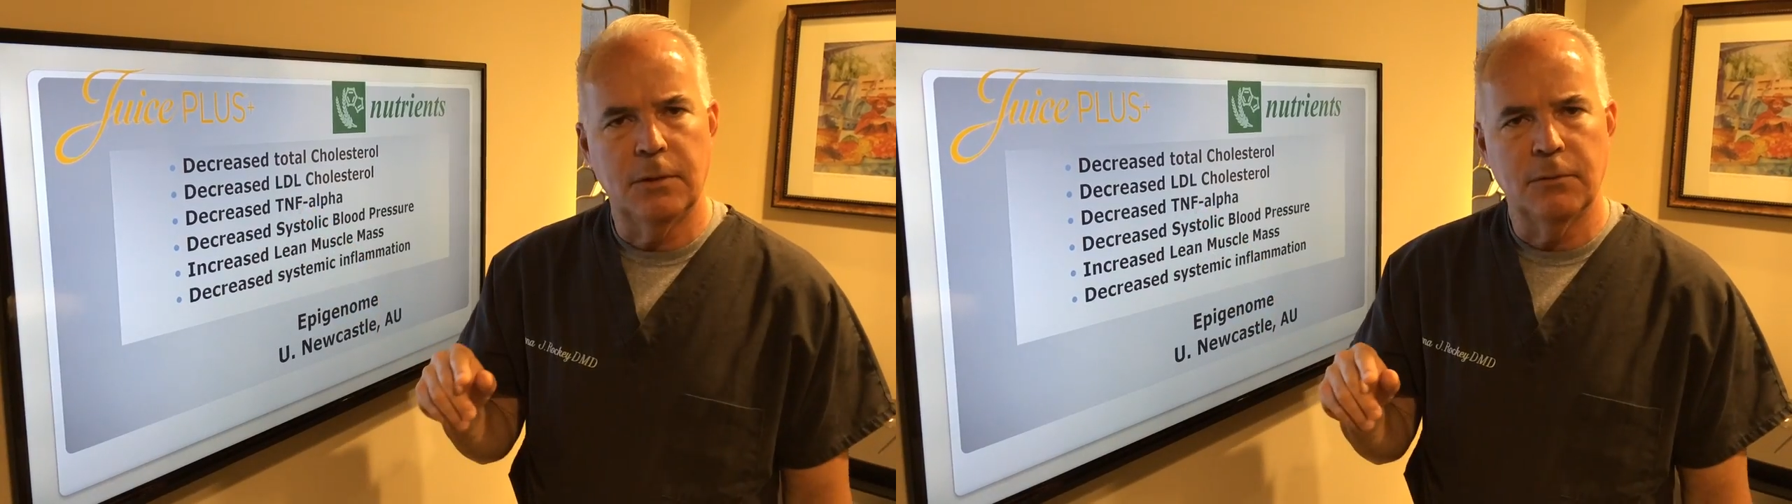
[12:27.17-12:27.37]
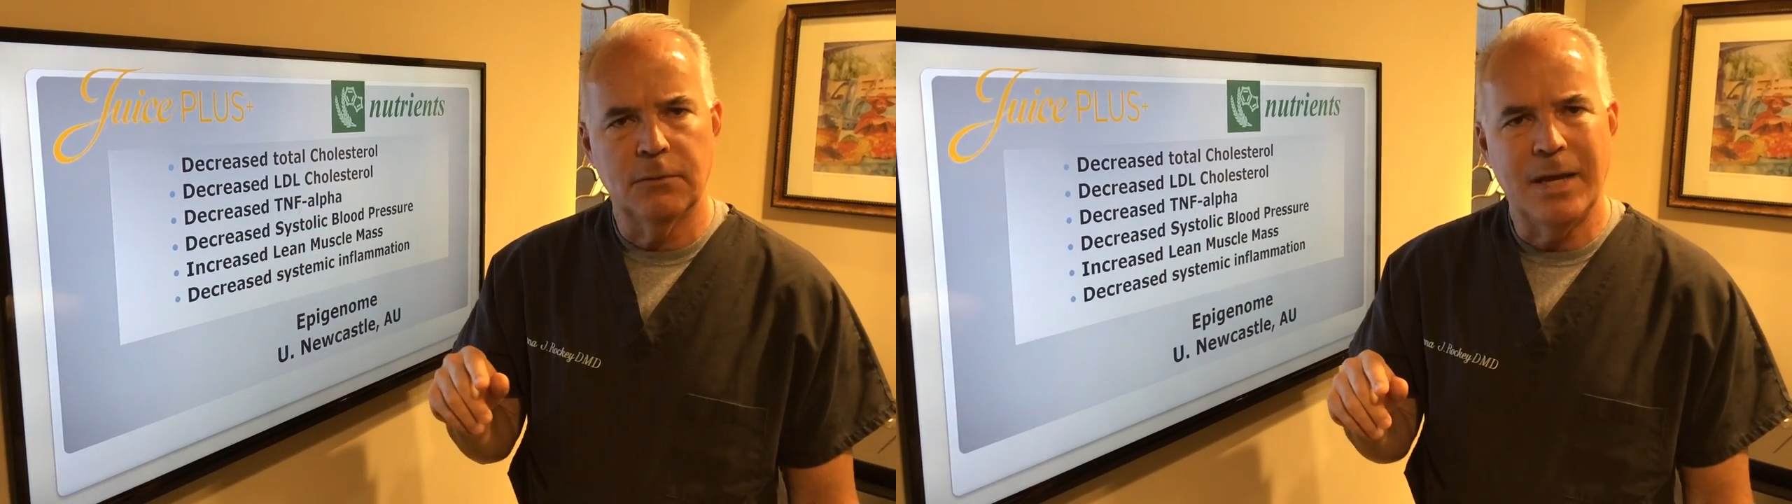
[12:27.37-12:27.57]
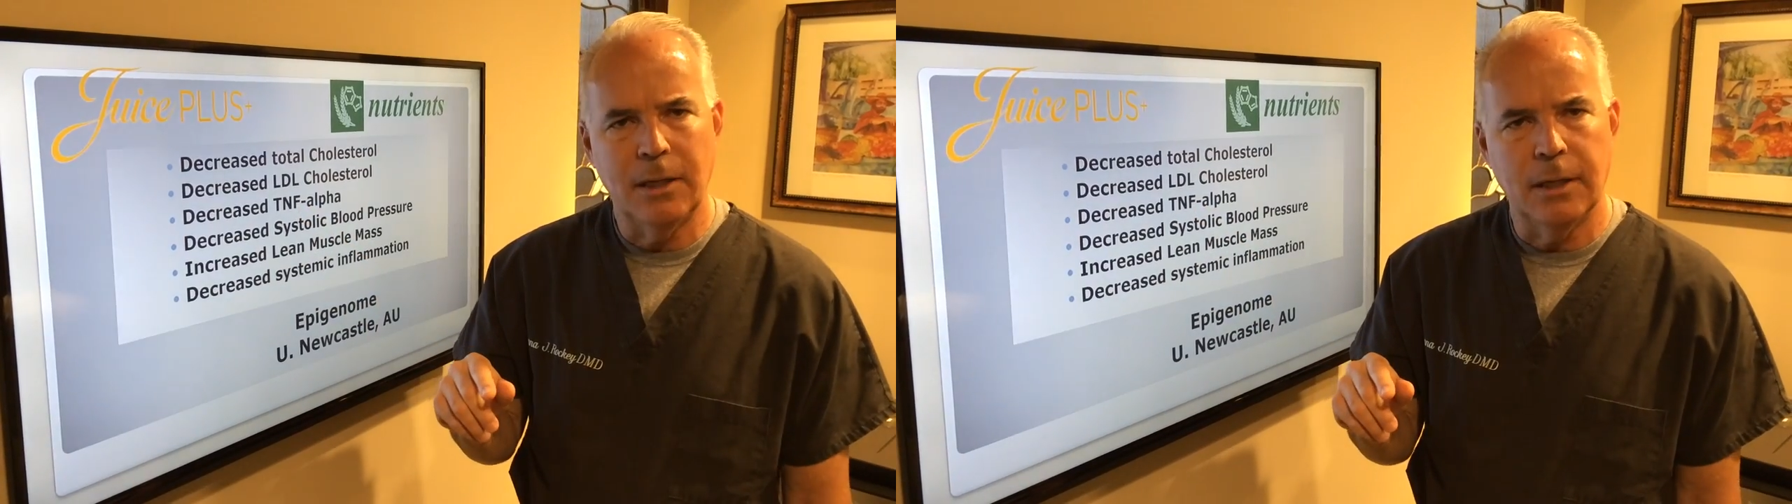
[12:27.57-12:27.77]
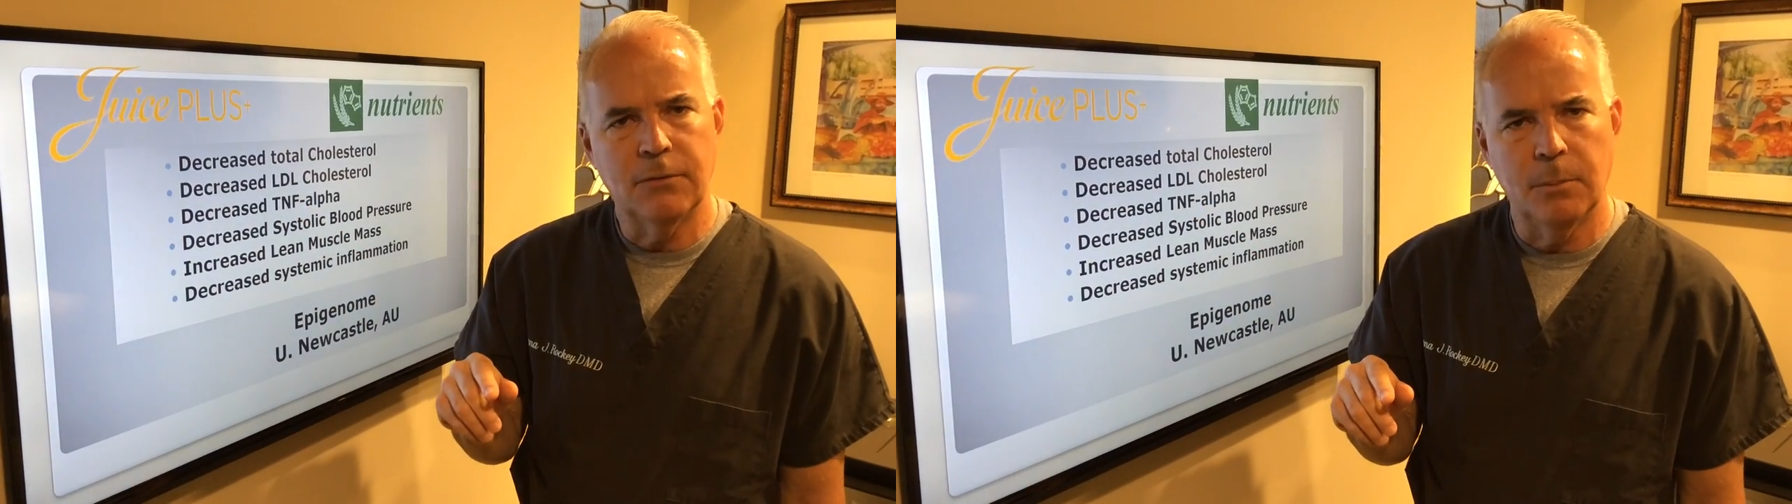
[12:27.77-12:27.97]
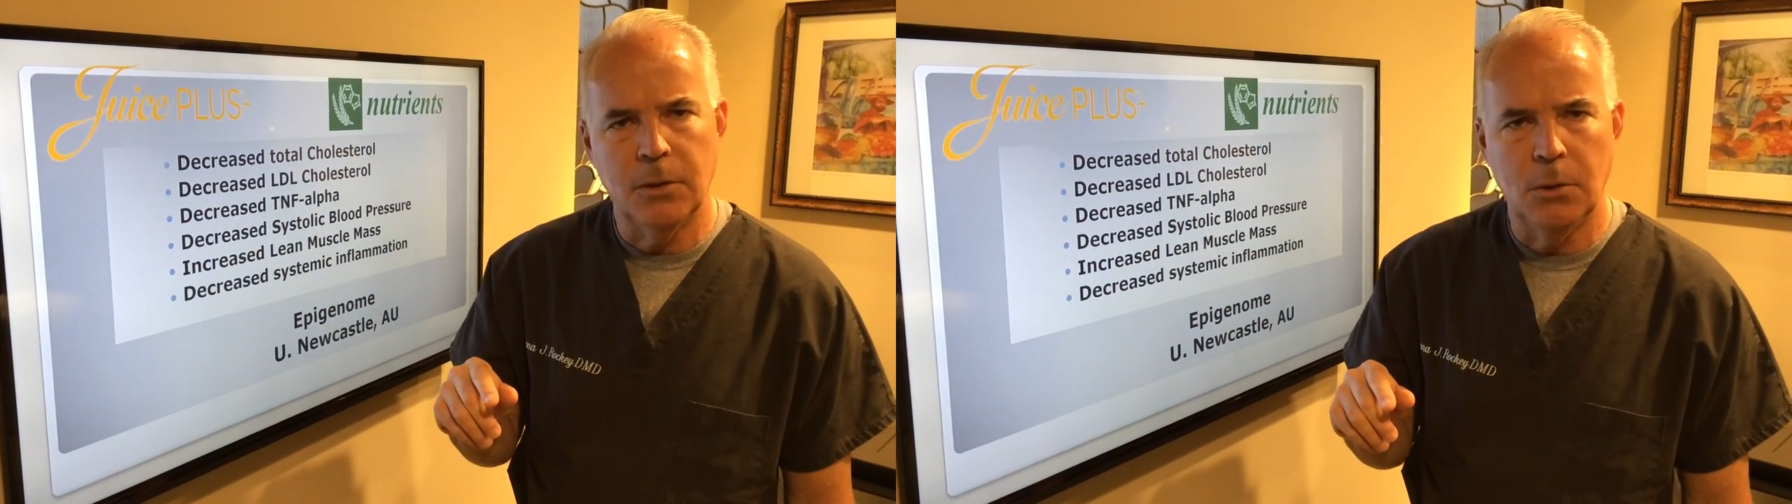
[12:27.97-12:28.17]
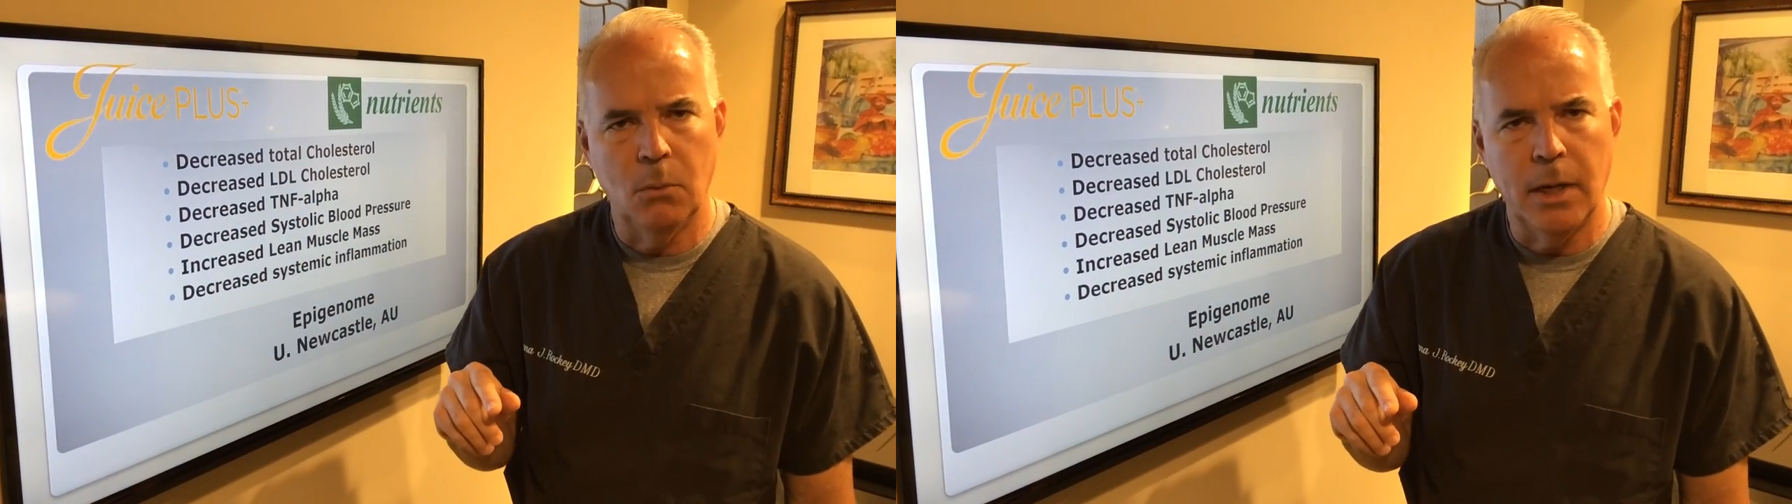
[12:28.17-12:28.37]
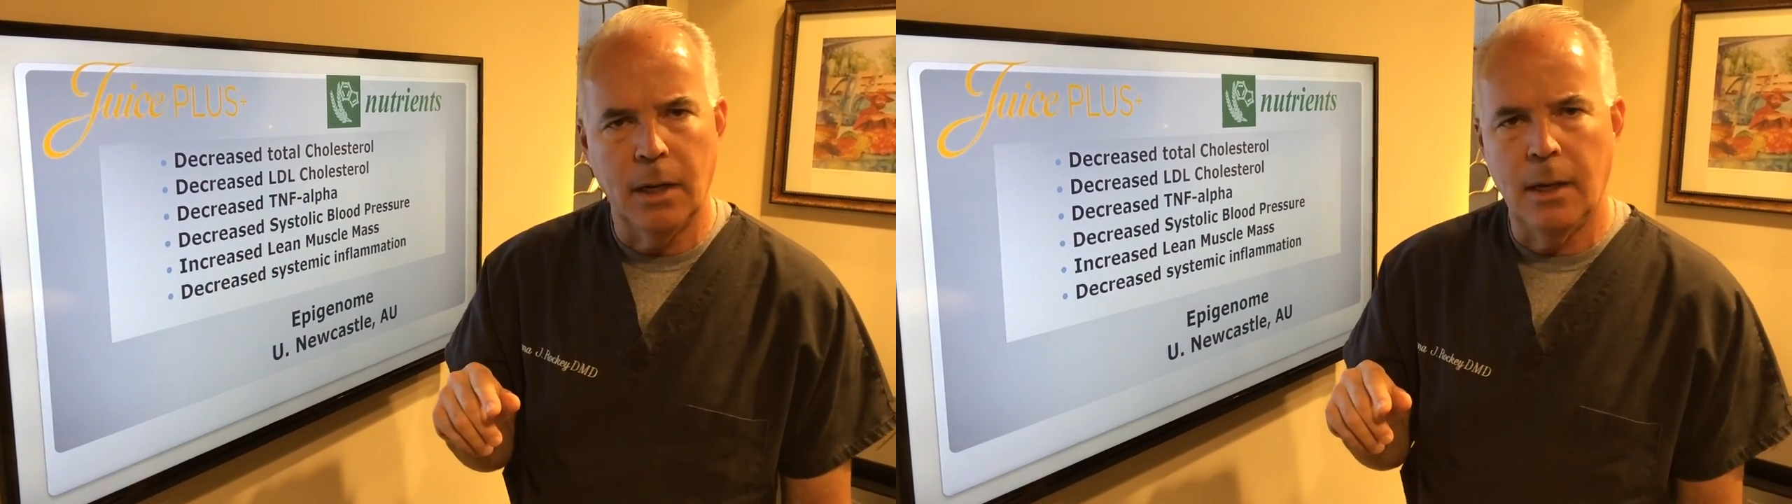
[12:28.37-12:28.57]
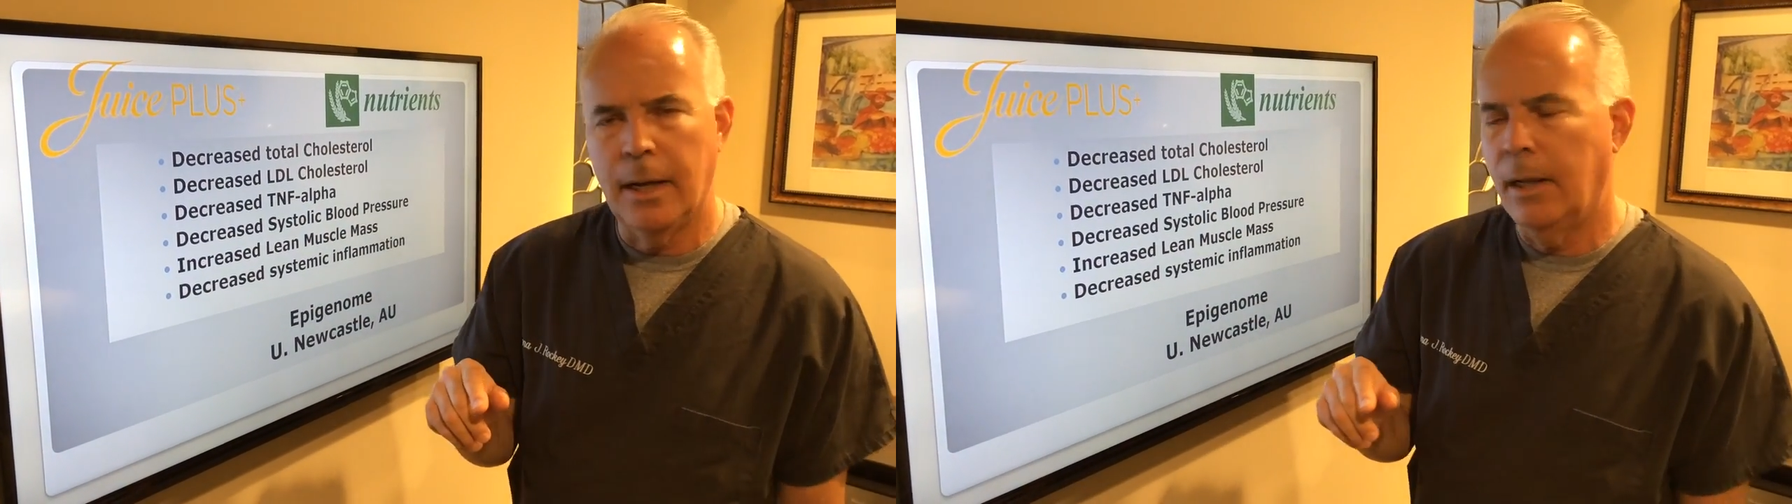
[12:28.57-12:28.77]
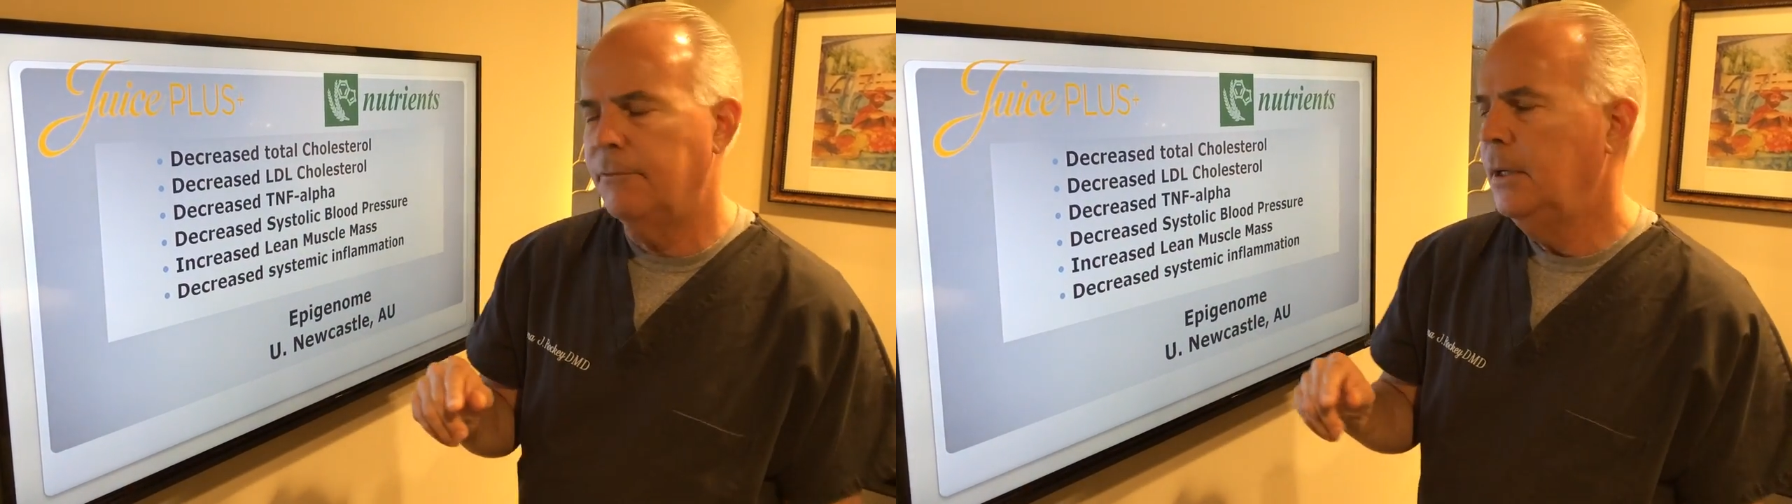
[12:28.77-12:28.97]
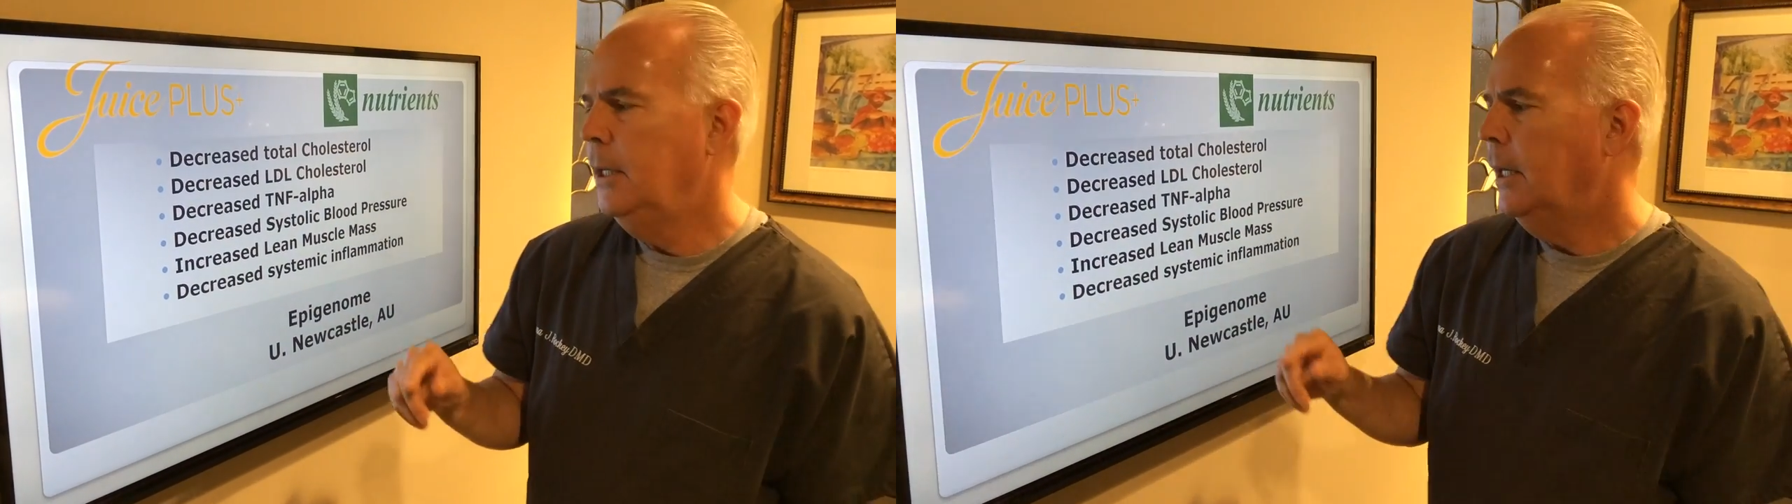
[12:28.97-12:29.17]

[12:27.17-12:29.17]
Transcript: doesn't sound like something you want a lot of.